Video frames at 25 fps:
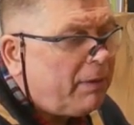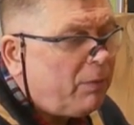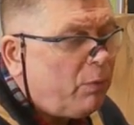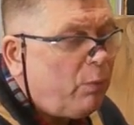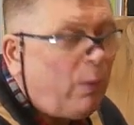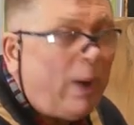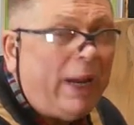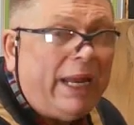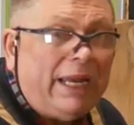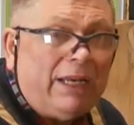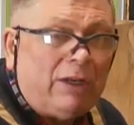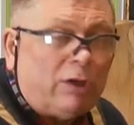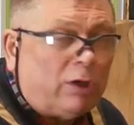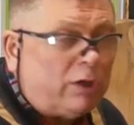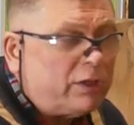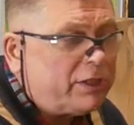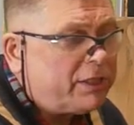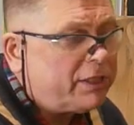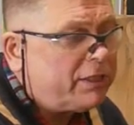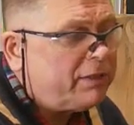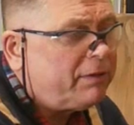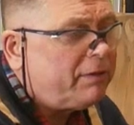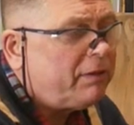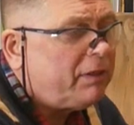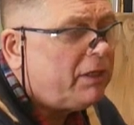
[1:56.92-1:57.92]
wing
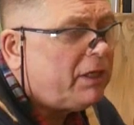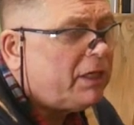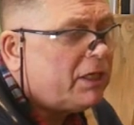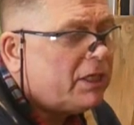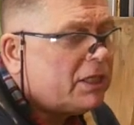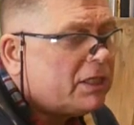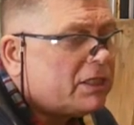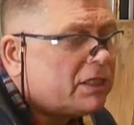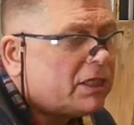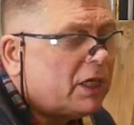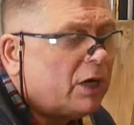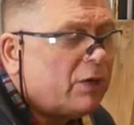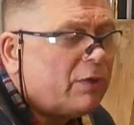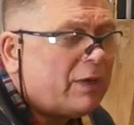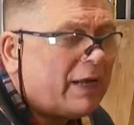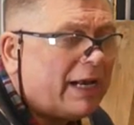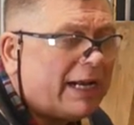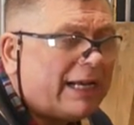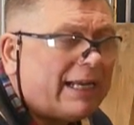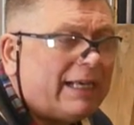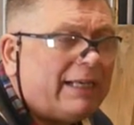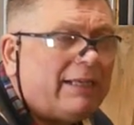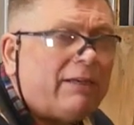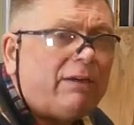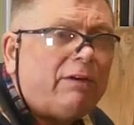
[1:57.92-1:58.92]
nut so that I
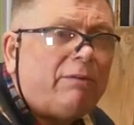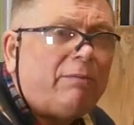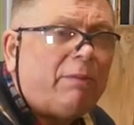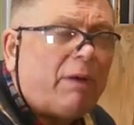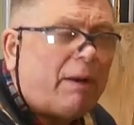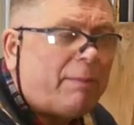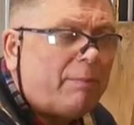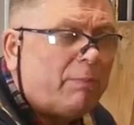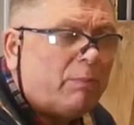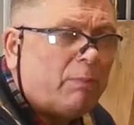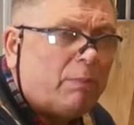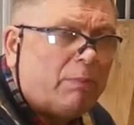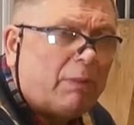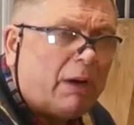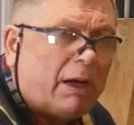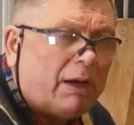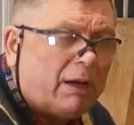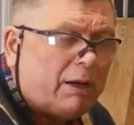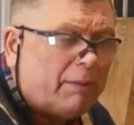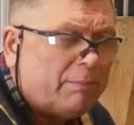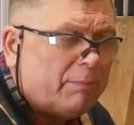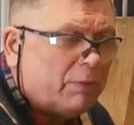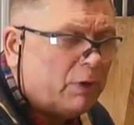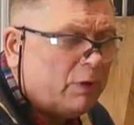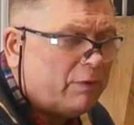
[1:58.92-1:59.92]
can
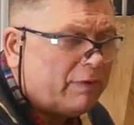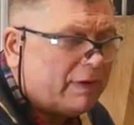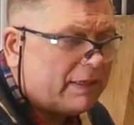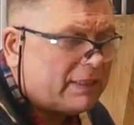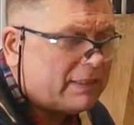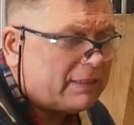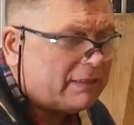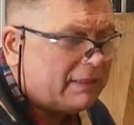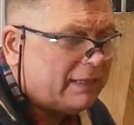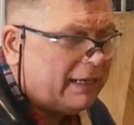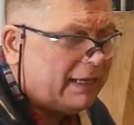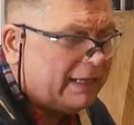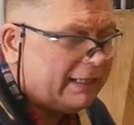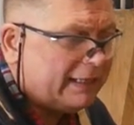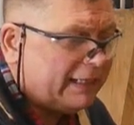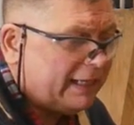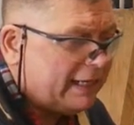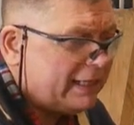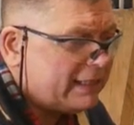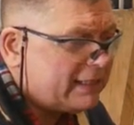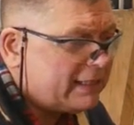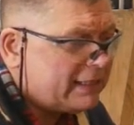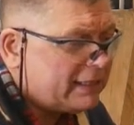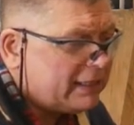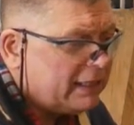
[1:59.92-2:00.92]
move it like
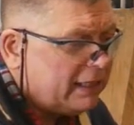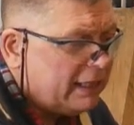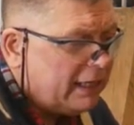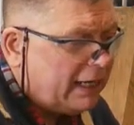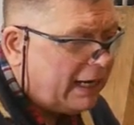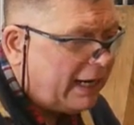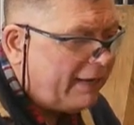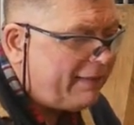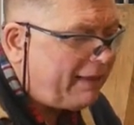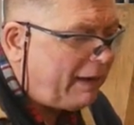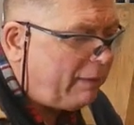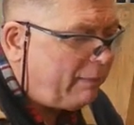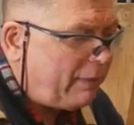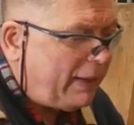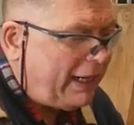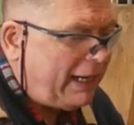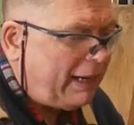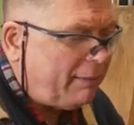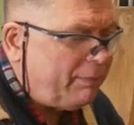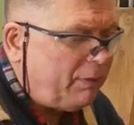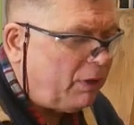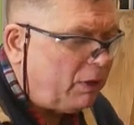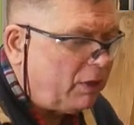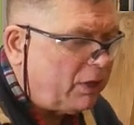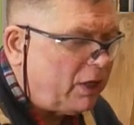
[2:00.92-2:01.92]
this. And that way
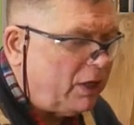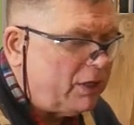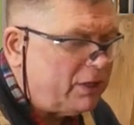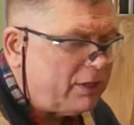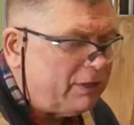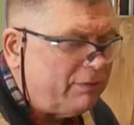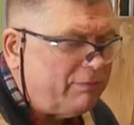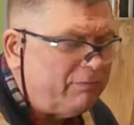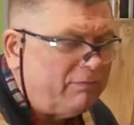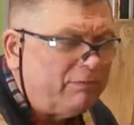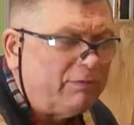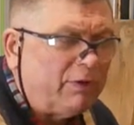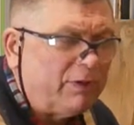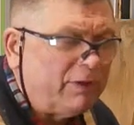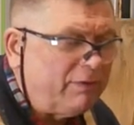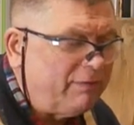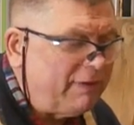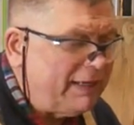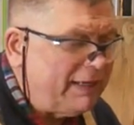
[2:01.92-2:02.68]
I'm not going to run the